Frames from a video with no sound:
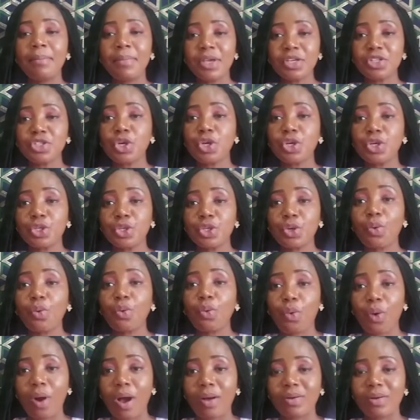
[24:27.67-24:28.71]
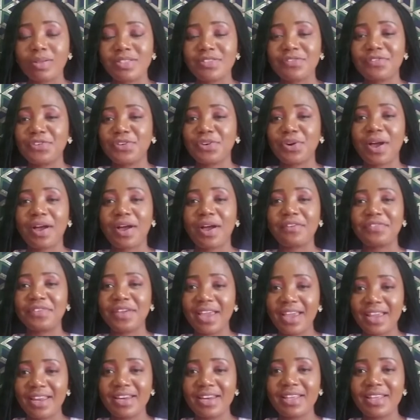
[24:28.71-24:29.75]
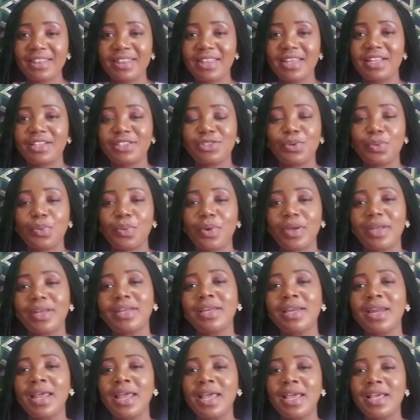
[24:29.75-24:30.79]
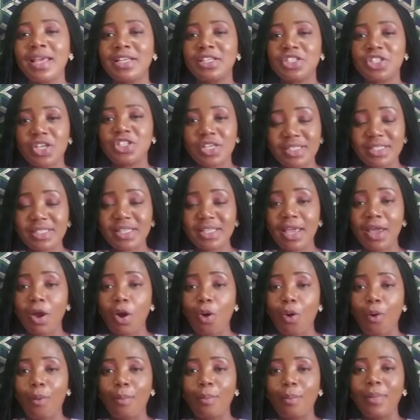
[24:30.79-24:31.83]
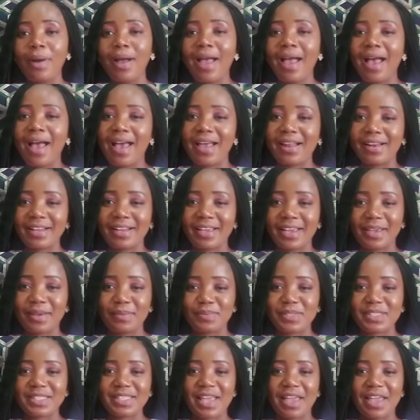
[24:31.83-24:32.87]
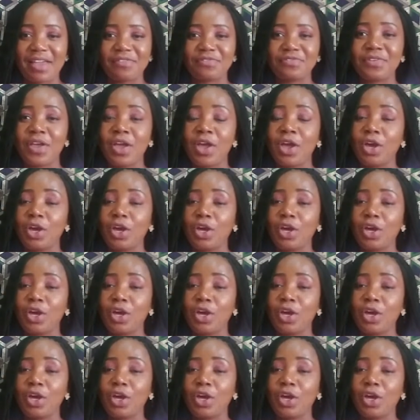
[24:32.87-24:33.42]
and make sure you don't go out if you don't have anything doing. Just stay home and keep safe.